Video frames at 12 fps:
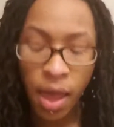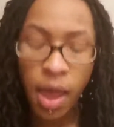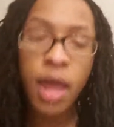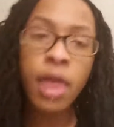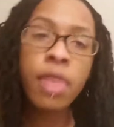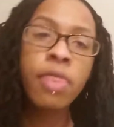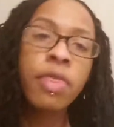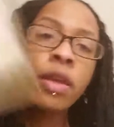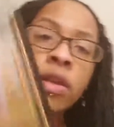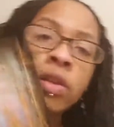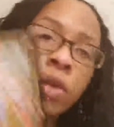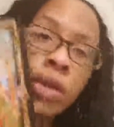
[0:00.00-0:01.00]
and
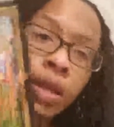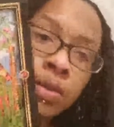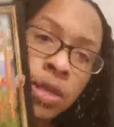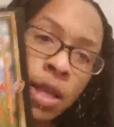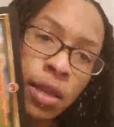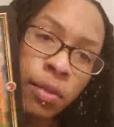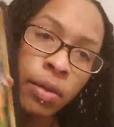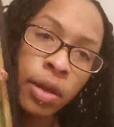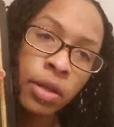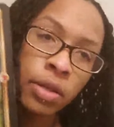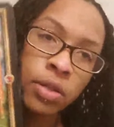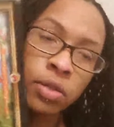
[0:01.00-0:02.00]
then you end up
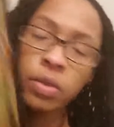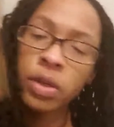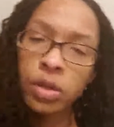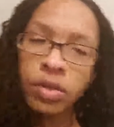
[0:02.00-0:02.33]
celebrating this week.